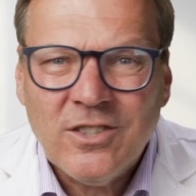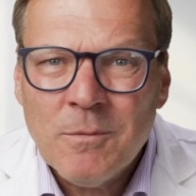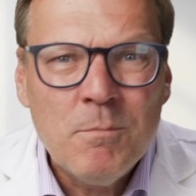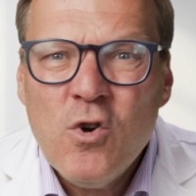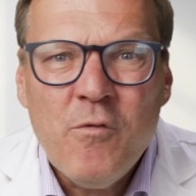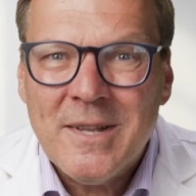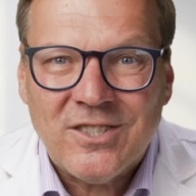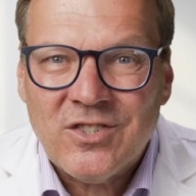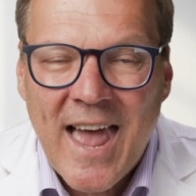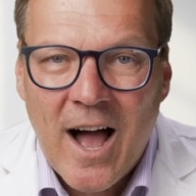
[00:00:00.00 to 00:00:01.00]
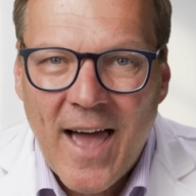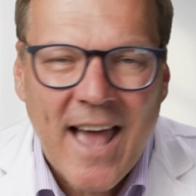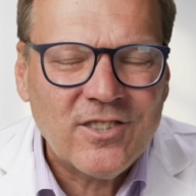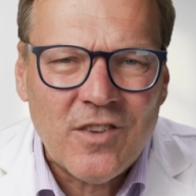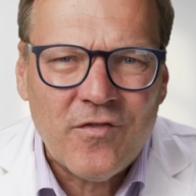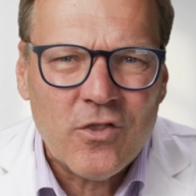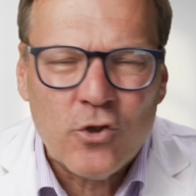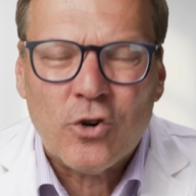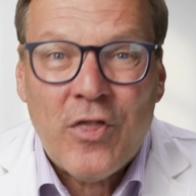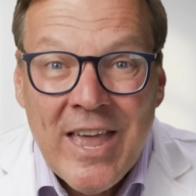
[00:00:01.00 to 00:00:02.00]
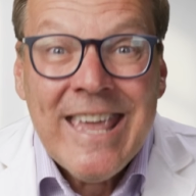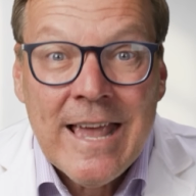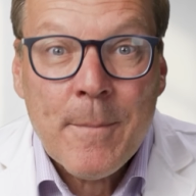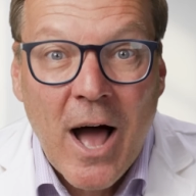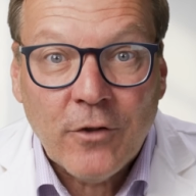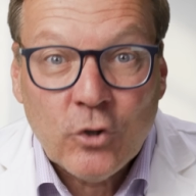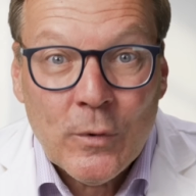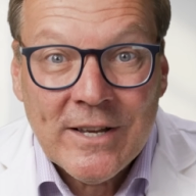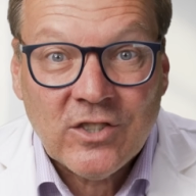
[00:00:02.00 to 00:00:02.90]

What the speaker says: some movements now as if they're thinking about doing